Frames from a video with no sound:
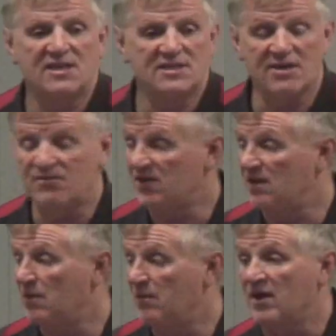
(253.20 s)

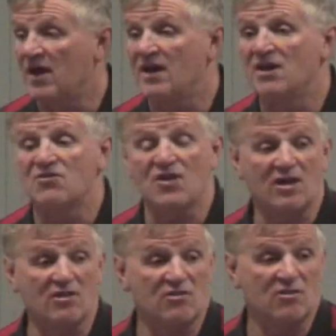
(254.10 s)
17, maybe 18
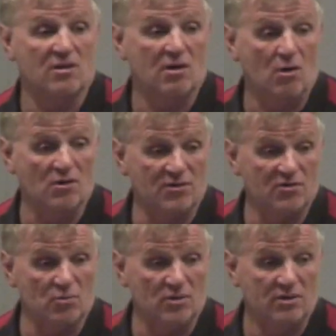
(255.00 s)
seconds out of
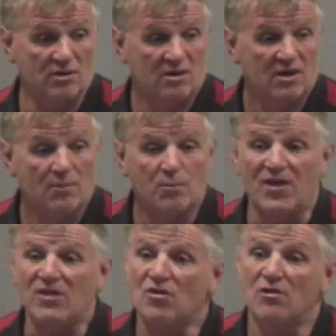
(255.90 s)
this one. But
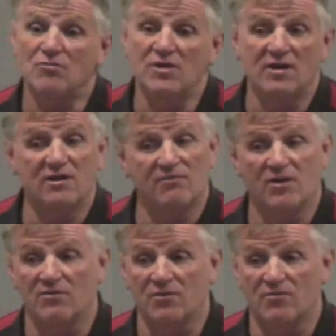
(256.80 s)
that's all you need in the
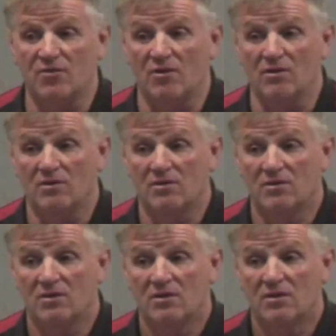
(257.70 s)
event of a fire.
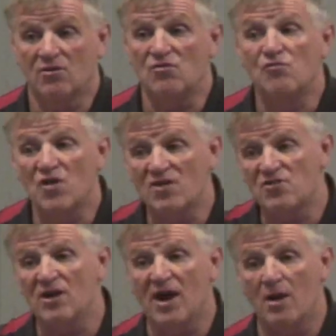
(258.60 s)
Because you've raised
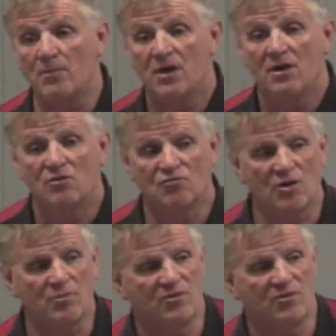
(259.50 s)
the alarm, you're trying to put the